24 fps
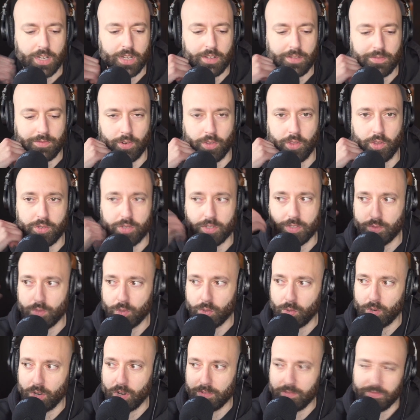For those of you
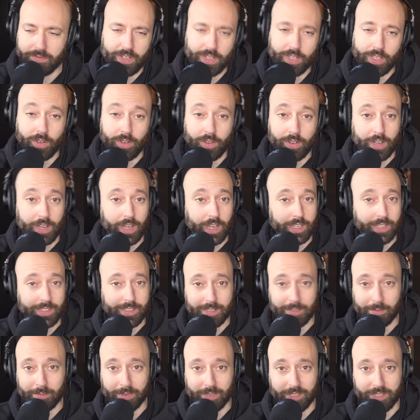who are on video, I
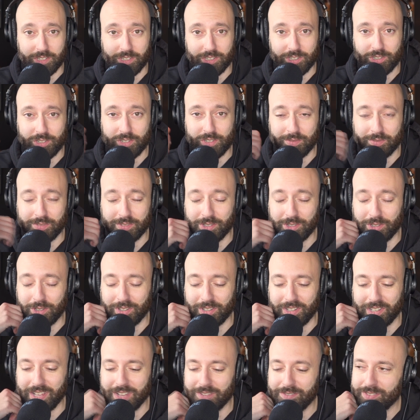simply just shifted to the
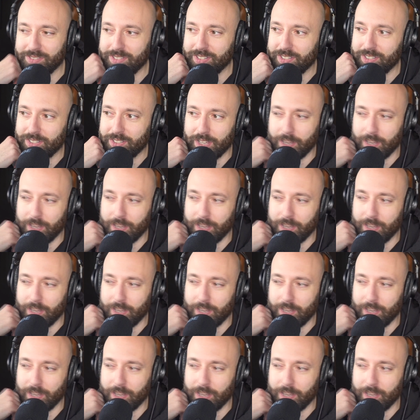left.